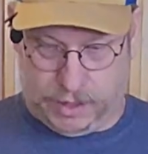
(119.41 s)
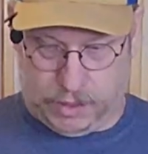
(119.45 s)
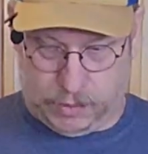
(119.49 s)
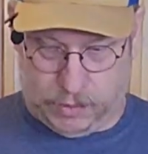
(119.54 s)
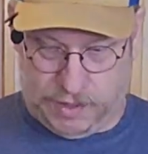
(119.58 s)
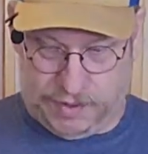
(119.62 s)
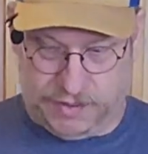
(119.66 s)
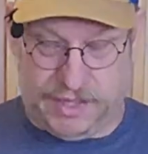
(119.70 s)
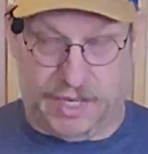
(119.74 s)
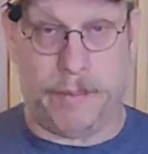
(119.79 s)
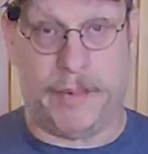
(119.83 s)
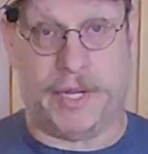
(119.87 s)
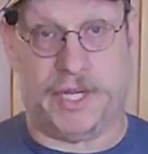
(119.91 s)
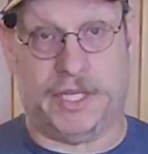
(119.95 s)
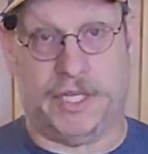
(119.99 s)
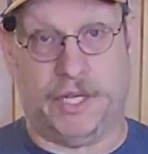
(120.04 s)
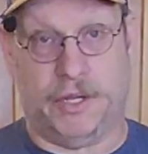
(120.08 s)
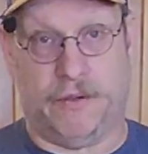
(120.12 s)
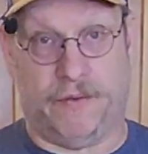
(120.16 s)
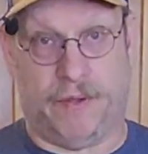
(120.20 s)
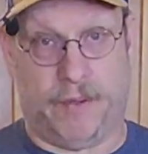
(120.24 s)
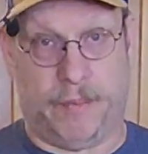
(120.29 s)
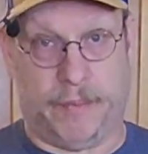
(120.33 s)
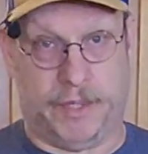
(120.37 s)
So I set
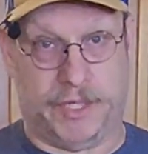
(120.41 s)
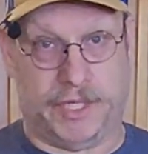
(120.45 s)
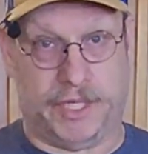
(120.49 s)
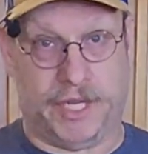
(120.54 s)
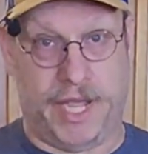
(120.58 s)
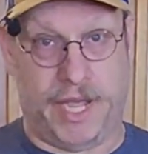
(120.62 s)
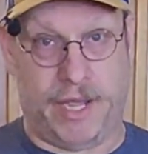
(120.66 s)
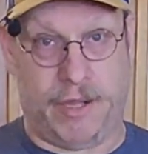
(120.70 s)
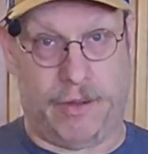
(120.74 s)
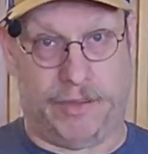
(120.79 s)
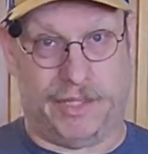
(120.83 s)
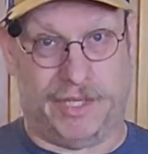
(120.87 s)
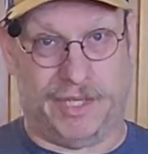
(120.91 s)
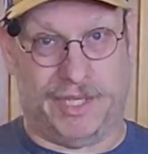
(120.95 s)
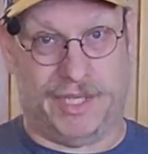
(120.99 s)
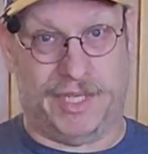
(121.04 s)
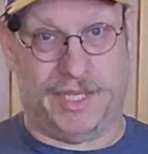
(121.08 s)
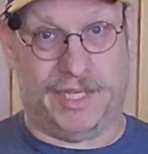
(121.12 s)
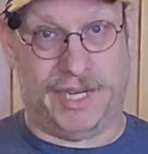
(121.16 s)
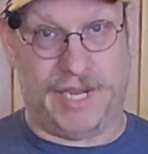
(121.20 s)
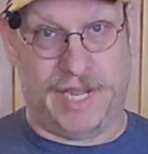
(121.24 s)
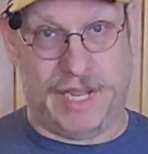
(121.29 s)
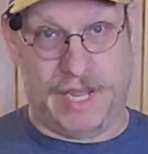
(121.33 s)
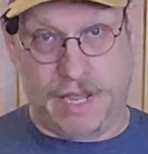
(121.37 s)
myself up a scale to
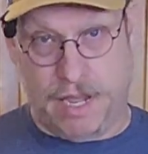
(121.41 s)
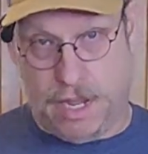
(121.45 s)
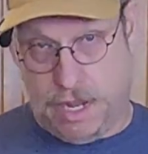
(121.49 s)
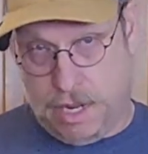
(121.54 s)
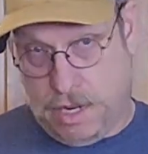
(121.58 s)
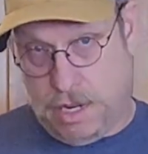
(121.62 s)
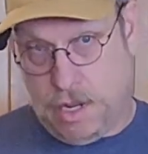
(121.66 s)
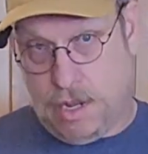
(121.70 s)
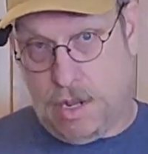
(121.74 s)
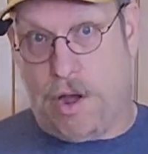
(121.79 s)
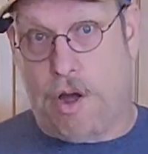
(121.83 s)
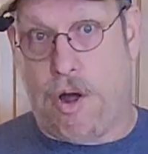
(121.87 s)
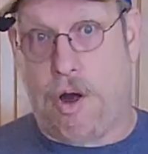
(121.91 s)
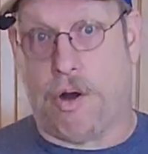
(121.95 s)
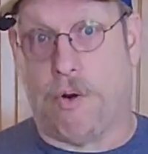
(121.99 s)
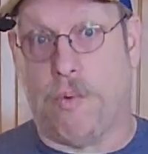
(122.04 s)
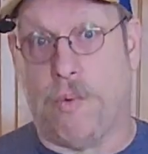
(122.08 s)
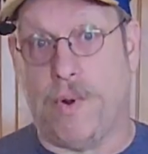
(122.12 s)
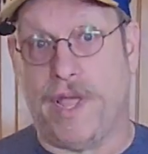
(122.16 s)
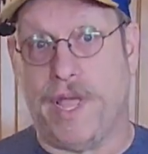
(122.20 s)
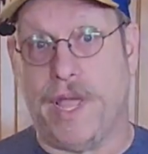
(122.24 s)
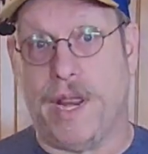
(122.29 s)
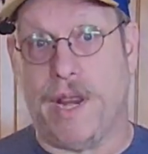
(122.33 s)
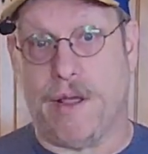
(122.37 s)
see,
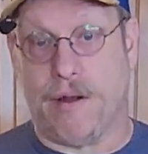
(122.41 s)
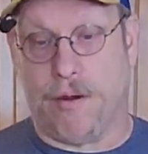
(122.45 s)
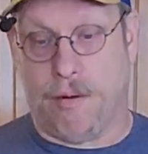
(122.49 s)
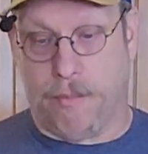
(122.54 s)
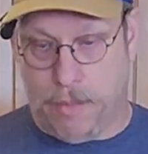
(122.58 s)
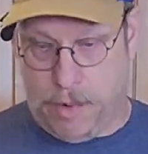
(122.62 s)
are we getting our